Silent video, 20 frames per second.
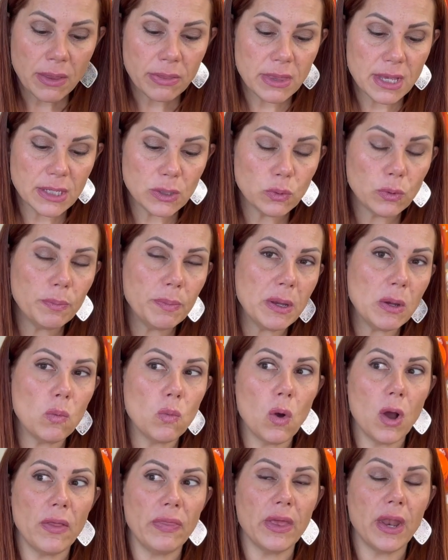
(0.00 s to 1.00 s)
this would be
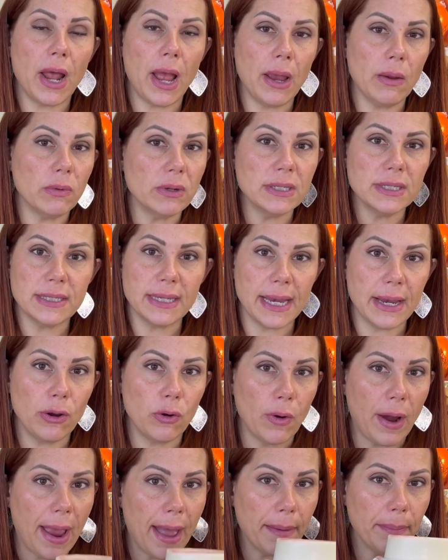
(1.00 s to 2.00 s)
one that I would say
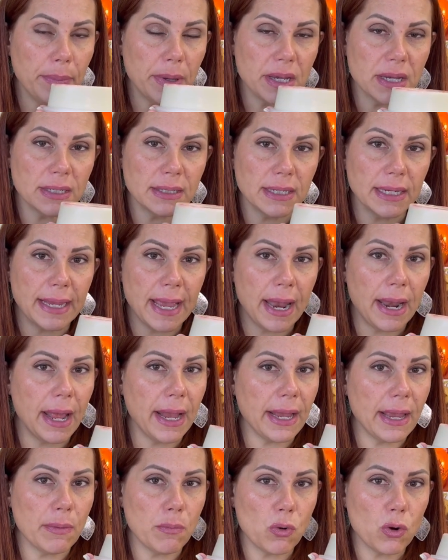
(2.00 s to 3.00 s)
grab because again, I
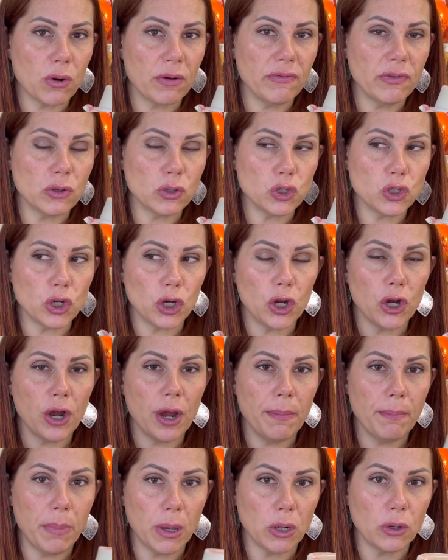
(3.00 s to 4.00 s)
get more of those sugar
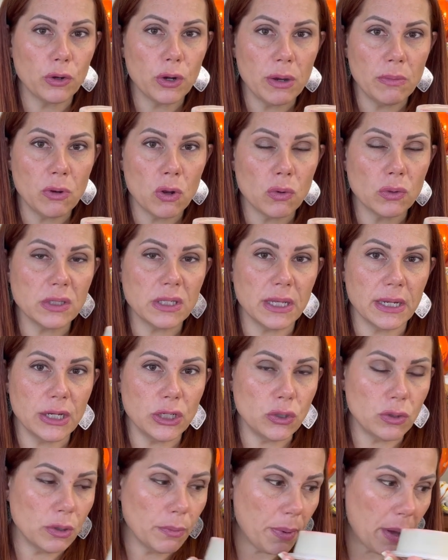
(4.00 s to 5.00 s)
and buttercream notes than I
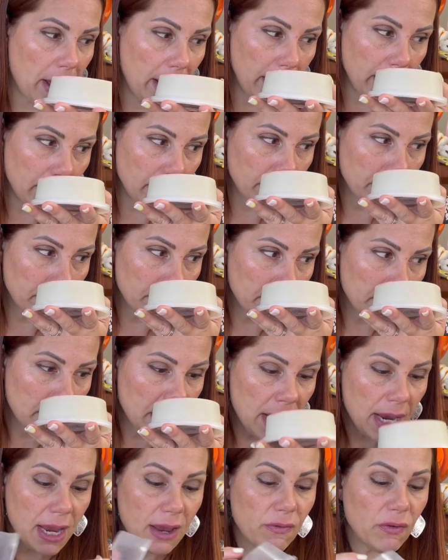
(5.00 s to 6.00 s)
do the pine.
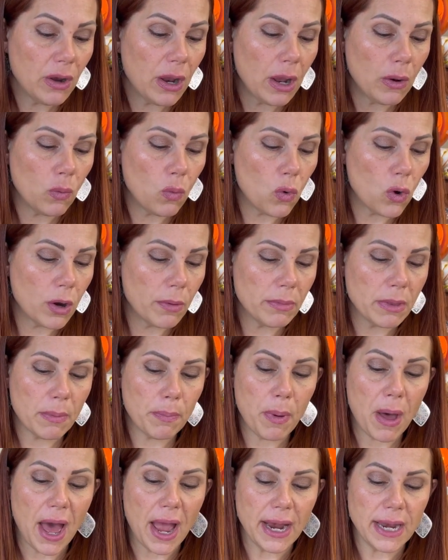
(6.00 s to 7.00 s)
Even on warm, the
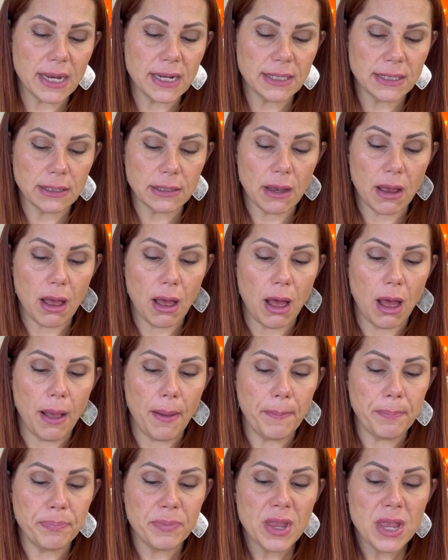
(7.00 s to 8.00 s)
pine is
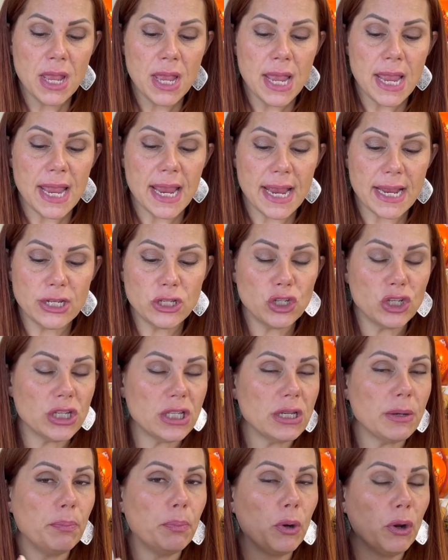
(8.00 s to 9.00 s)
um, it's
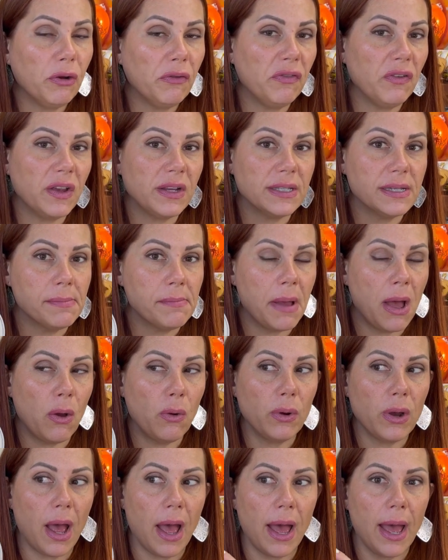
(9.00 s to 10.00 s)
just a perfect
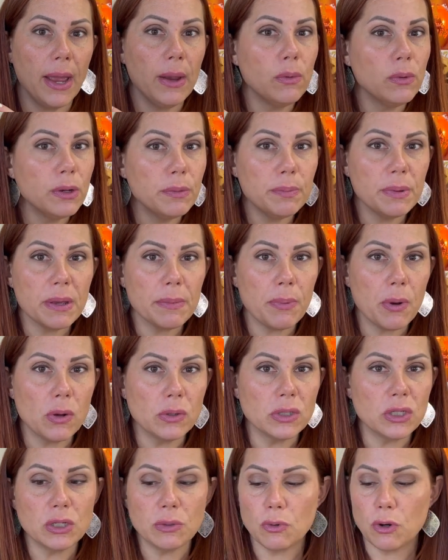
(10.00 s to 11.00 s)
amount. I wouldn't be
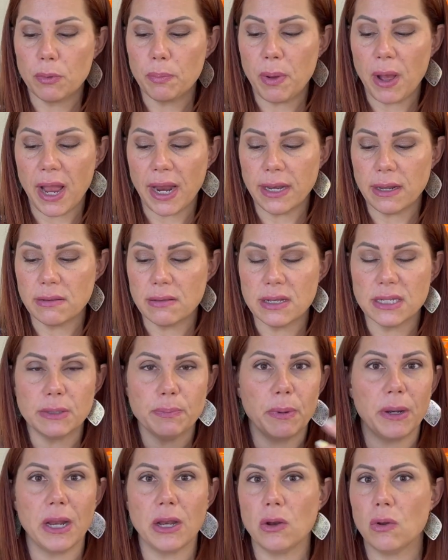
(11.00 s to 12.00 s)
opposed to more pine in this,
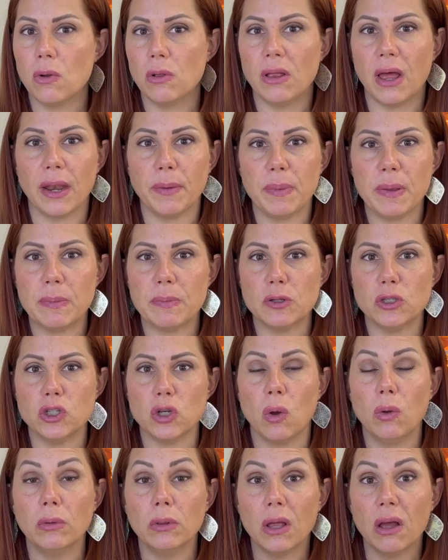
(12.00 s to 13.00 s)
but I know a lot of people
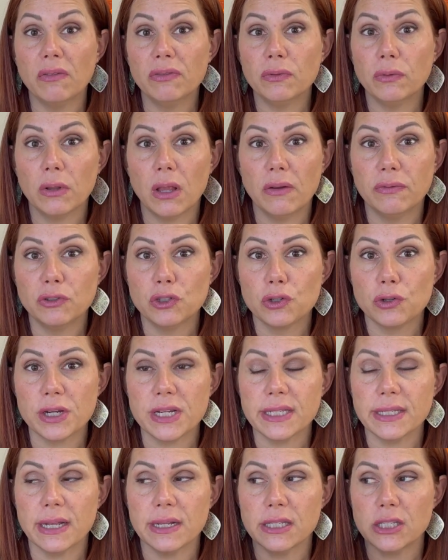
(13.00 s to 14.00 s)
don't love love tree
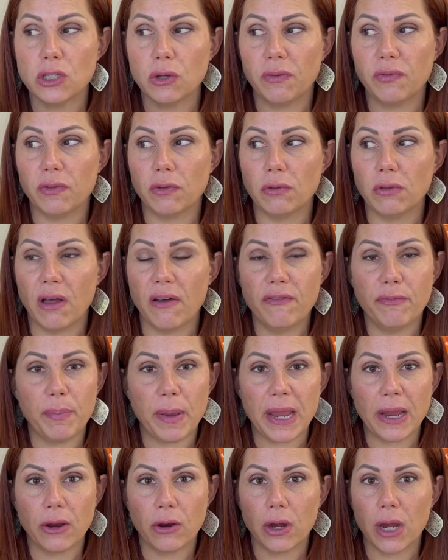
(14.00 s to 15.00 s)
scents. So if you love
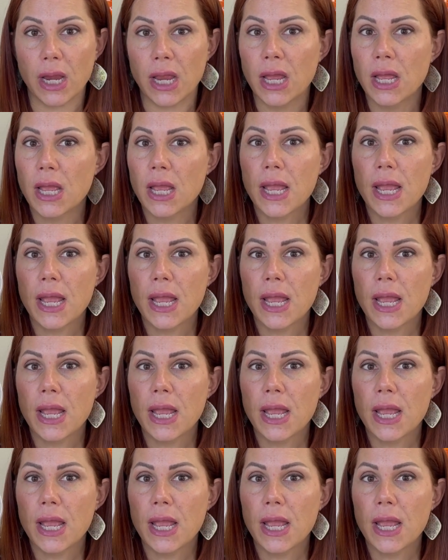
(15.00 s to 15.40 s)
bakery